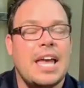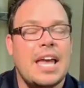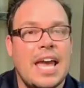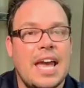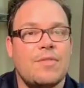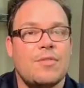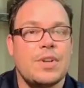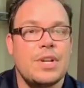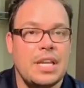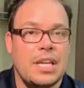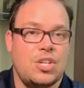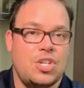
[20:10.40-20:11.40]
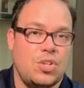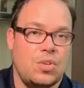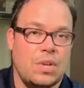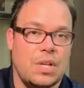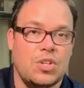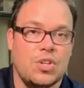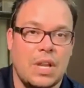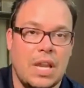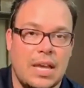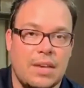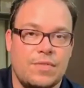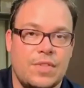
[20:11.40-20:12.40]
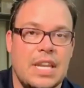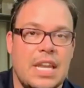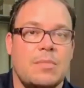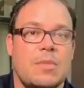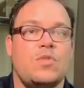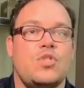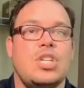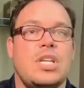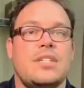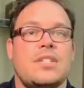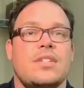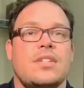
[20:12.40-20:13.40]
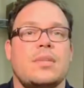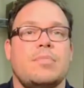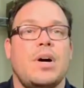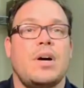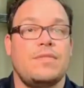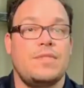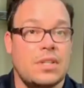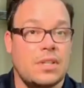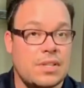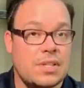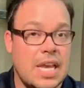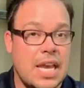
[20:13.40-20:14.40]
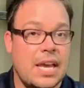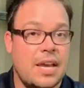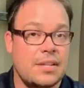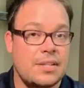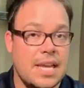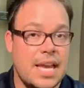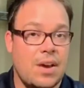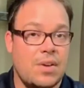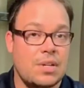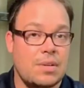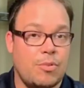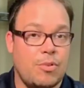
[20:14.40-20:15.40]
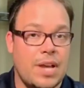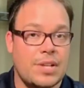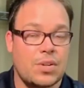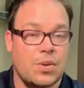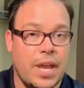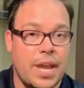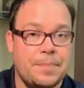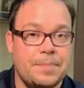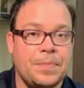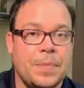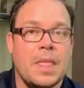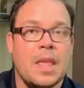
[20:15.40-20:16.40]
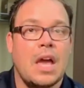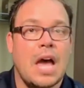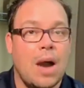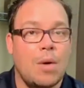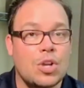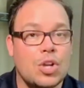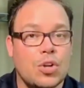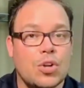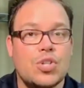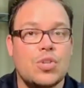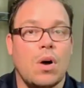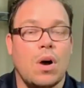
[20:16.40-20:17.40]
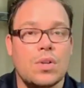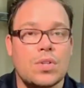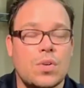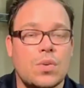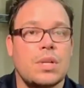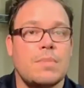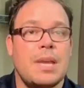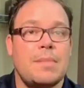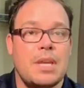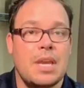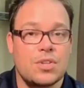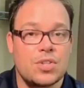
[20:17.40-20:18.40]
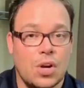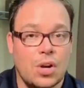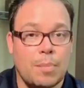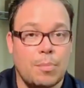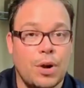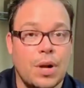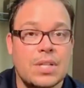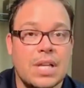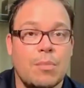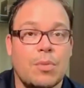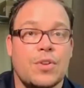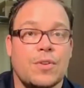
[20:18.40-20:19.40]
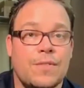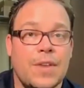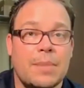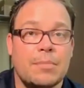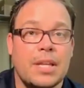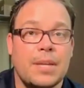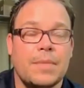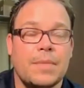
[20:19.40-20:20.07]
every issue in your life. The name of Jesus is above feeling sad and down and depressed, okay? I would encourage you also to maybe start a prayer time with your family.